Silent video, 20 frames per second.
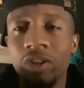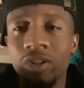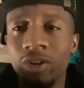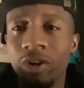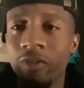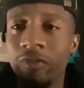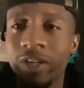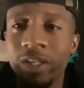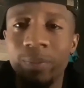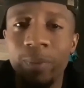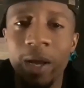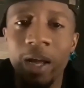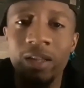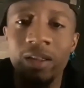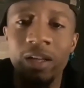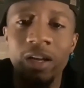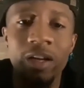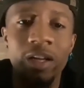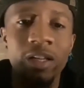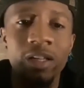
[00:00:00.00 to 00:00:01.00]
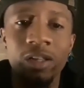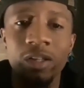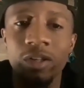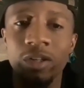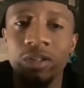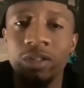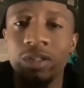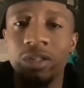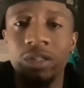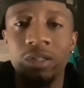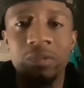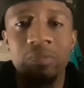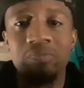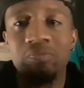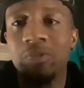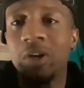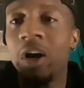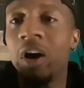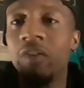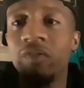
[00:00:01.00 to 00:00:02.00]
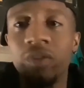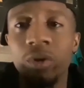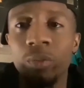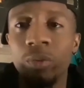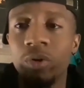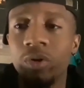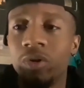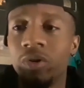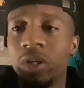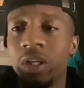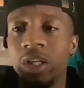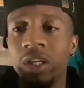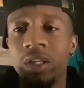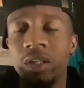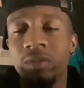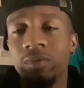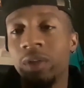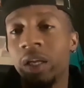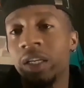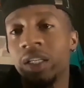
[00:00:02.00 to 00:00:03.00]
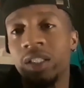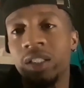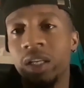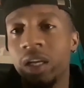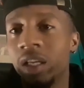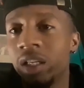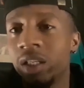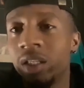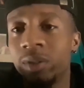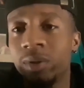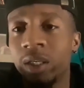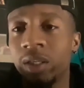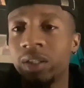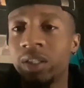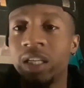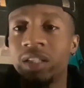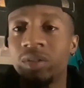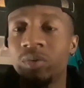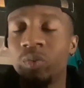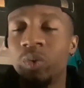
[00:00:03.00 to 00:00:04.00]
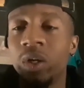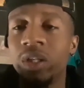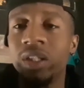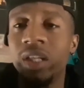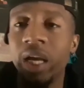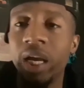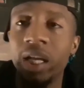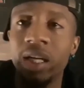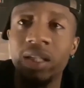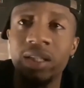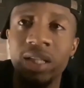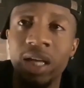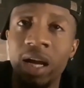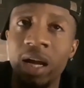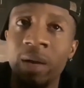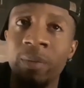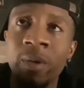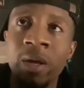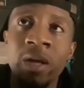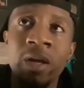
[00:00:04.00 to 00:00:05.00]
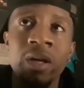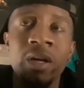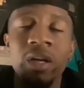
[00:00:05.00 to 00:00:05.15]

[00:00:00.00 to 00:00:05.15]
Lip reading: look nervous back there. He looks comfortable. Like you said, he takes it one day at a time.